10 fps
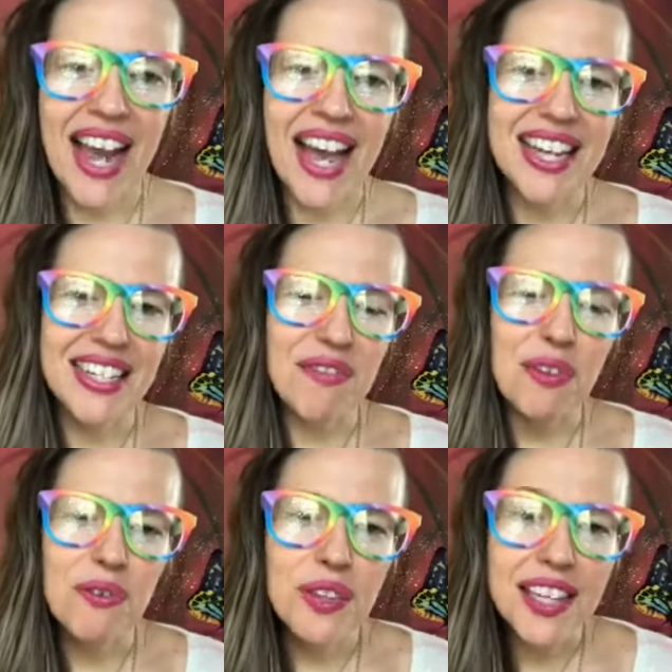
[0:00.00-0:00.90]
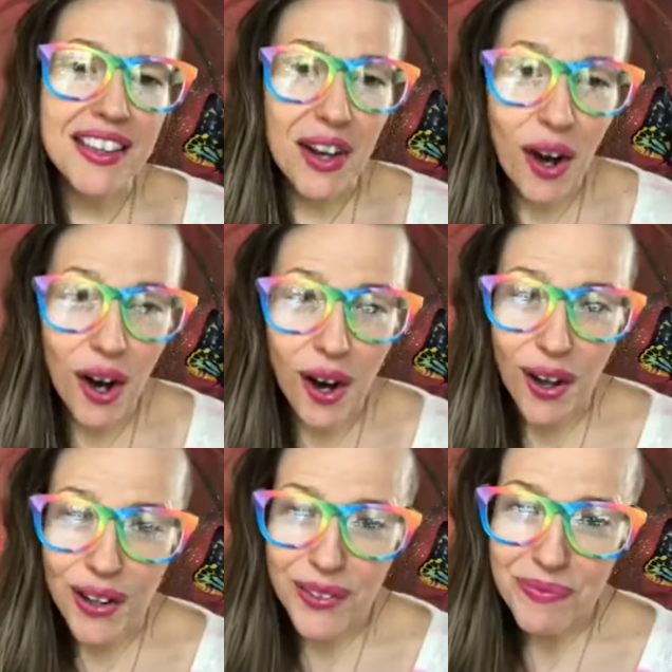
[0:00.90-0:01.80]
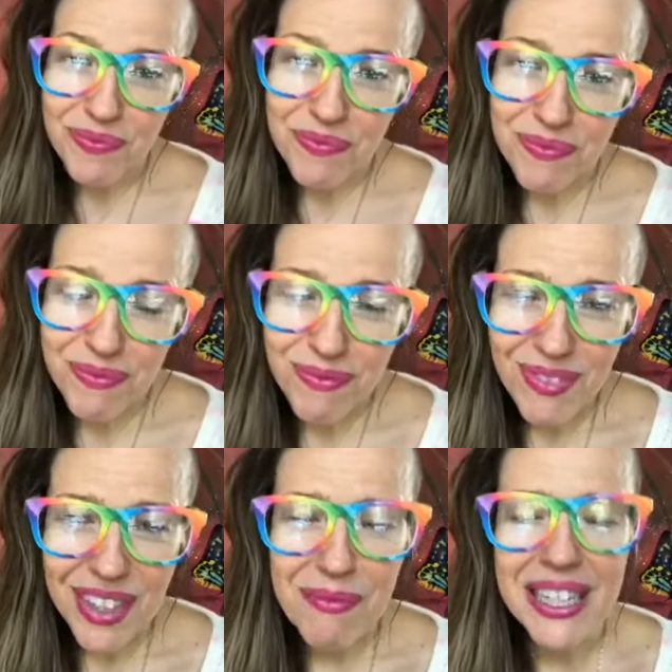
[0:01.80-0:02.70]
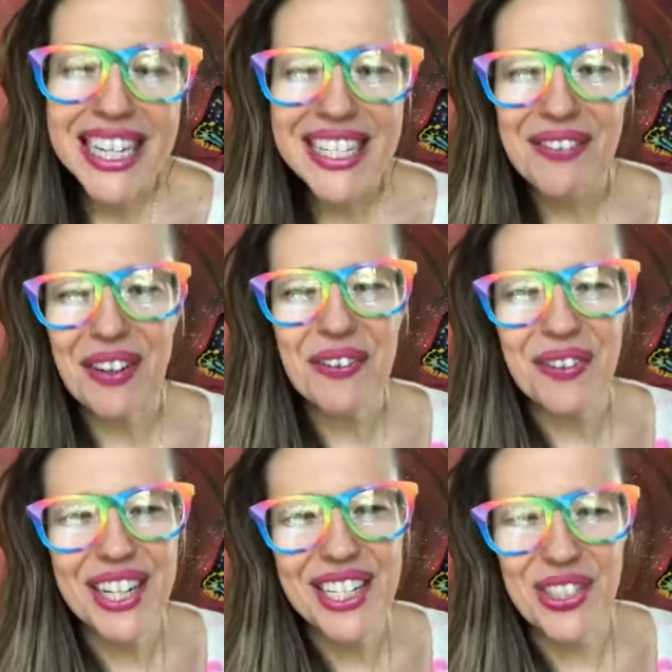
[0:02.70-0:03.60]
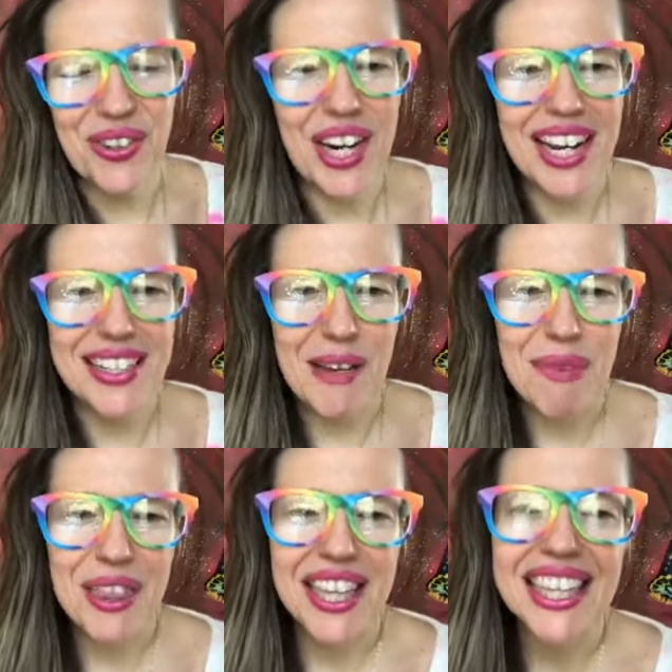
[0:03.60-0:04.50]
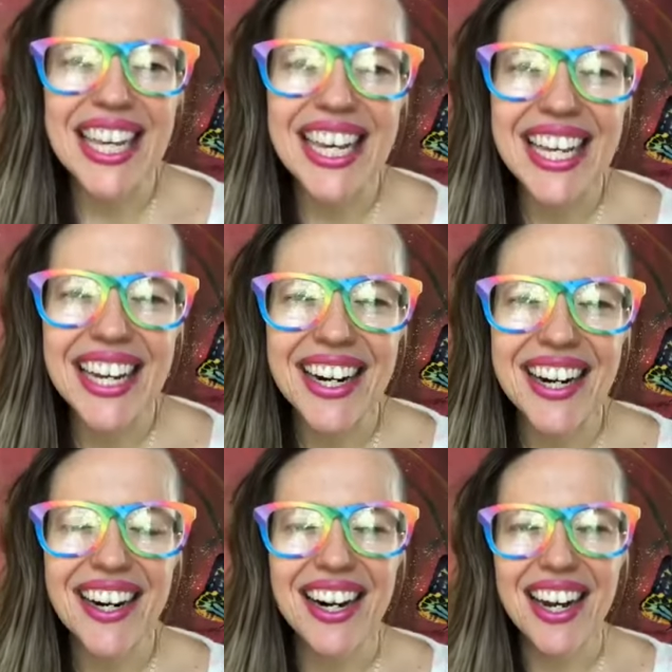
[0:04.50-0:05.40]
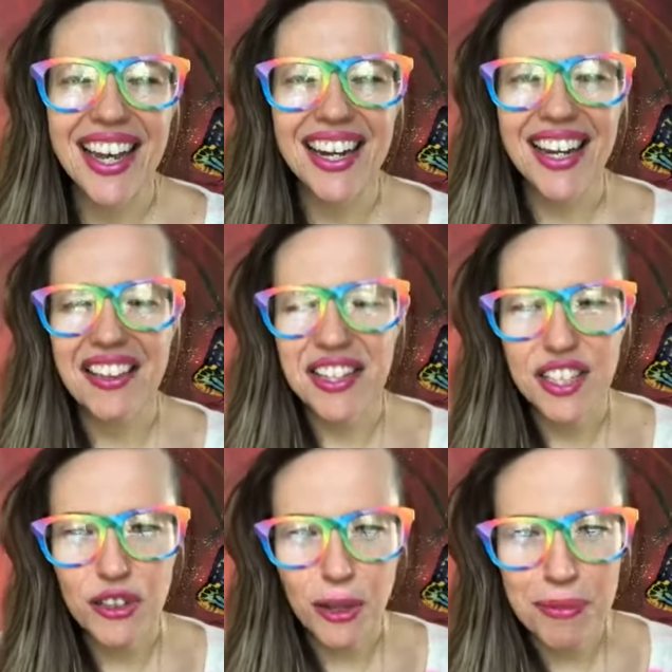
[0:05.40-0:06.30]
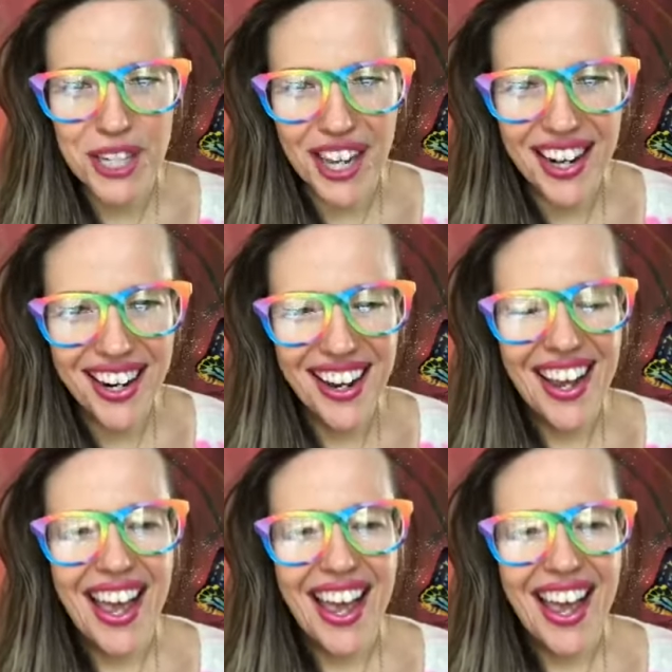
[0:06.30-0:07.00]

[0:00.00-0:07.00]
And if you feel the call, please feel free to join us. I put the link here in the description.